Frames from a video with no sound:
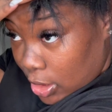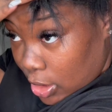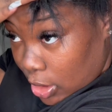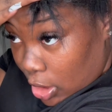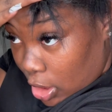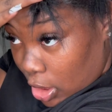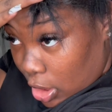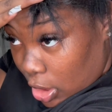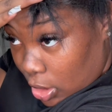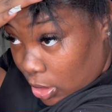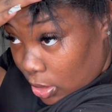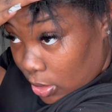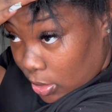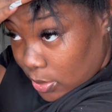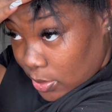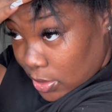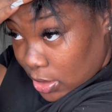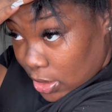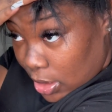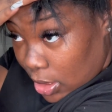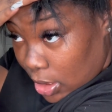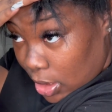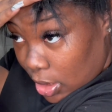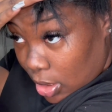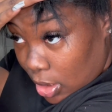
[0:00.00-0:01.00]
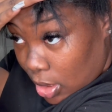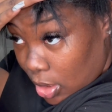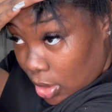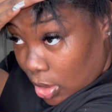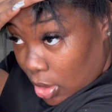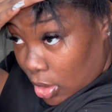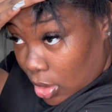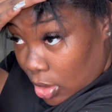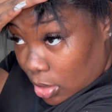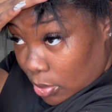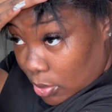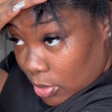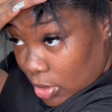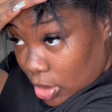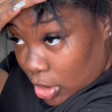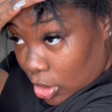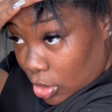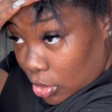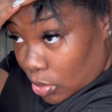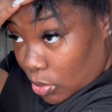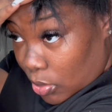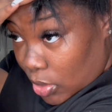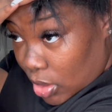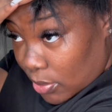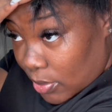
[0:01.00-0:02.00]
you know what I'm saying? But
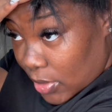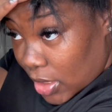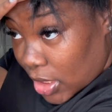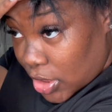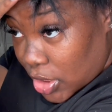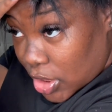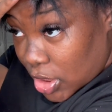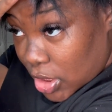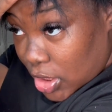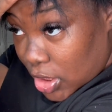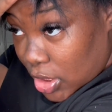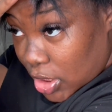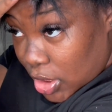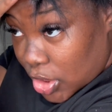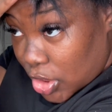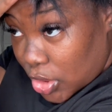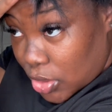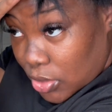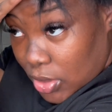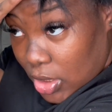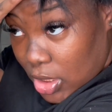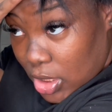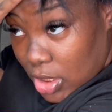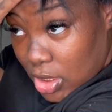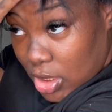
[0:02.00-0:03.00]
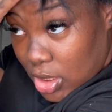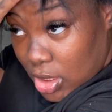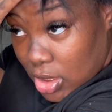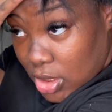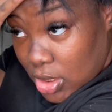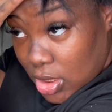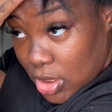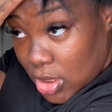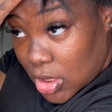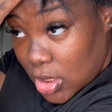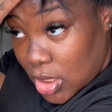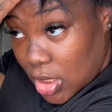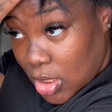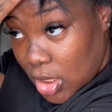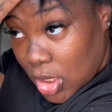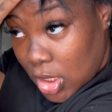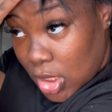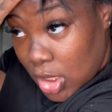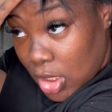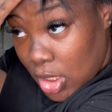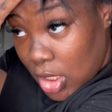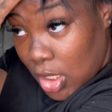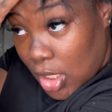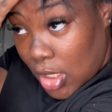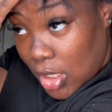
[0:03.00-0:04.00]
you want to make sure that you get this
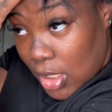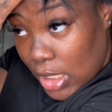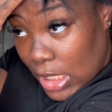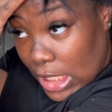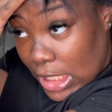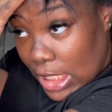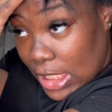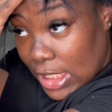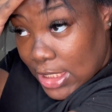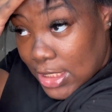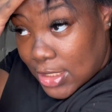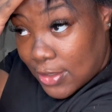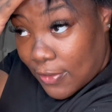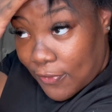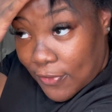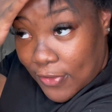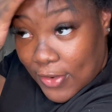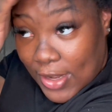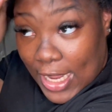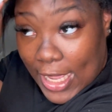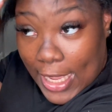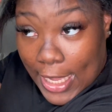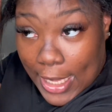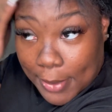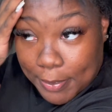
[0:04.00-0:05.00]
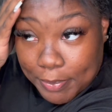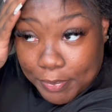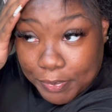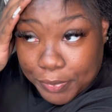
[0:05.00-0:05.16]
as flat